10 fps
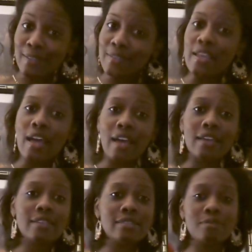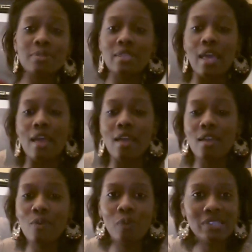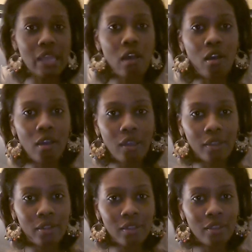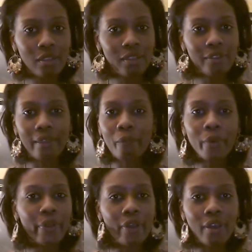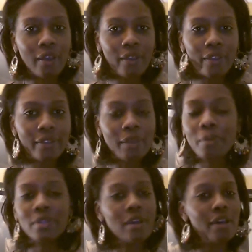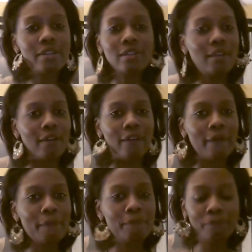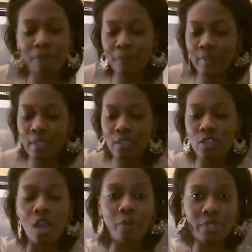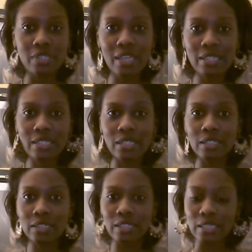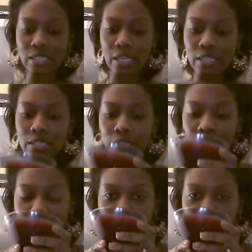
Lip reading: Now, how easy was that? Was that hard? That wasn't hard. That wasn't hard at all. Y'all want to taste it? Let's taste it.